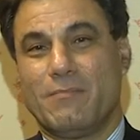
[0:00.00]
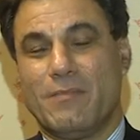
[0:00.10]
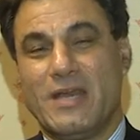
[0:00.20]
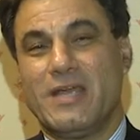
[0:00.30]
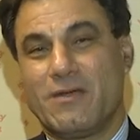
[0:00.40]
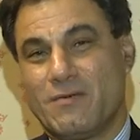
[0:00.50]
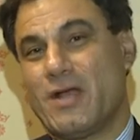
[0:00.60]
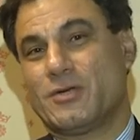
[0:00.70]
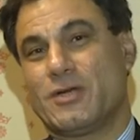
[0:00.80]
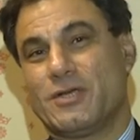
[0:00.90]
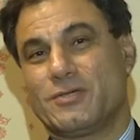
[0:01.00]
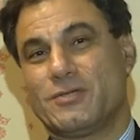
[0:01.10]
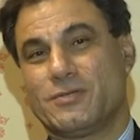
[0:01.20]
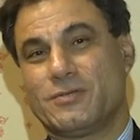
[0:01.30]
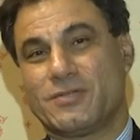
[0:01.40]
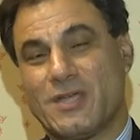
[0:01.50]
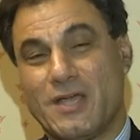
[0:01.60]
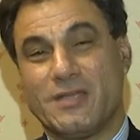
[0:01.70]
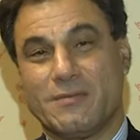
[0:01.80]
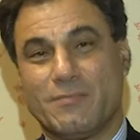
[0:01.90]
Many congratulations to
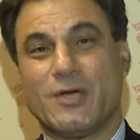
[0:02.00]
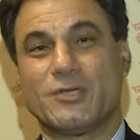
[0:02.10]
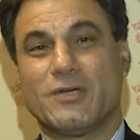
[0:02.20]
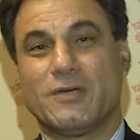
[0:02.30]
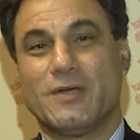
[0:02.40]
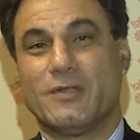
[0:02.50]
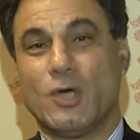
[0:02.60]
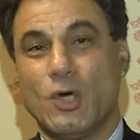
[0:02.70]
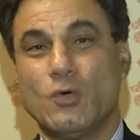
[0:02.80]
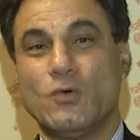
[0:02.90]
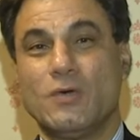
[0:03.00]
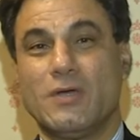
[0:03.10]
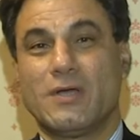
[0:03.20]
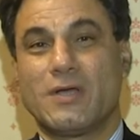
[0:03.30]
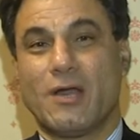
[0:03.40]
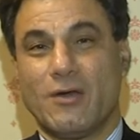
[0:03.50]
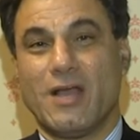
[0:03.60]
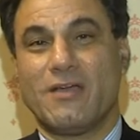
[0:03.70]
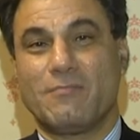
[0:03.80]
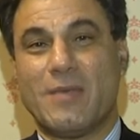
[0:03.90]
Saeed and Pasha and the whole Curry
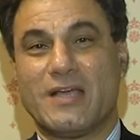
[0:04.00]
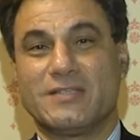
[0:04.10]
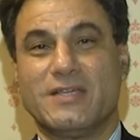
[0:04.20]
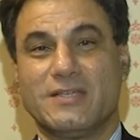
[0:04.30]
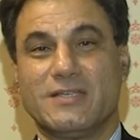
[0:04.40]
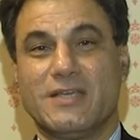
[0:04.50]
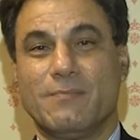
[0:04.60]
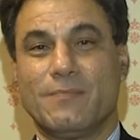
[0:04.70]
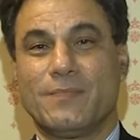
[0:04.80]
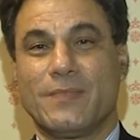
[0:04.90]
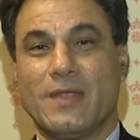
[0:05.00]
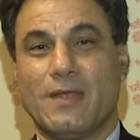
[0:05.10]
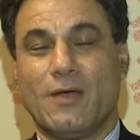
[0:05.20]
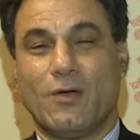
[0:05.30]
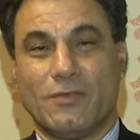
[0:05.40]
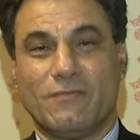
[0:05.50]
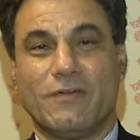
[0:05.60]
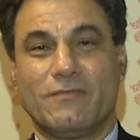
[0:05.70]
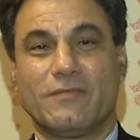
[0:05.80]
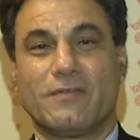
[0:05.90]
Life magazine team on the
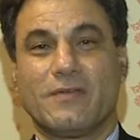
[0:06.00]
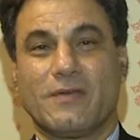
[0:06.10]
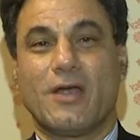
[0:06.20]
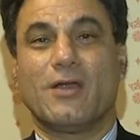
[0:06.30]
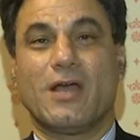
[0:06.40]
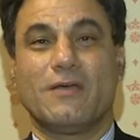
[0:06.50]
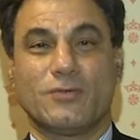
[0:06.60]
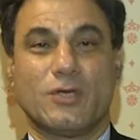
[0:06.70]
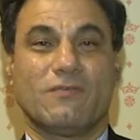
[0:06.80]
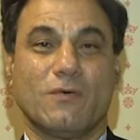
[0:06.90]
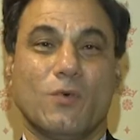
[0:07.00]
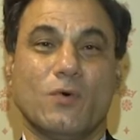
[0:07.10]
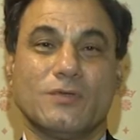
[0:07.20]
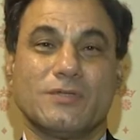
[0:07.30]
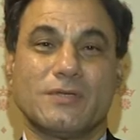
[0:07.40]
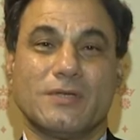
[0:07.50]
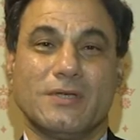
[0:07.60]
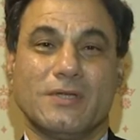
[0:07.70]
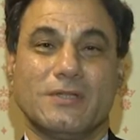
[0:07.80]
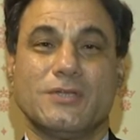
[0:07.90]
5th Curry Life Chef Awards.
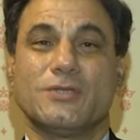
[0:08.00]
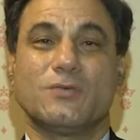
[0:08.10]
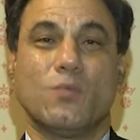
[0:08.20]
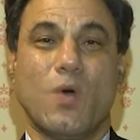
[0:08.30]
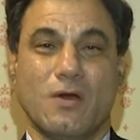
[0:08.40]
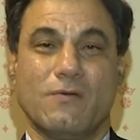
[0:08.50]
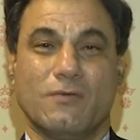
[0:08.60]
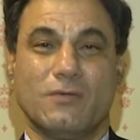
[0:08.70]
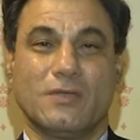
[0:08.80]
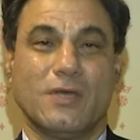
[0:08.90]
This is wonderful.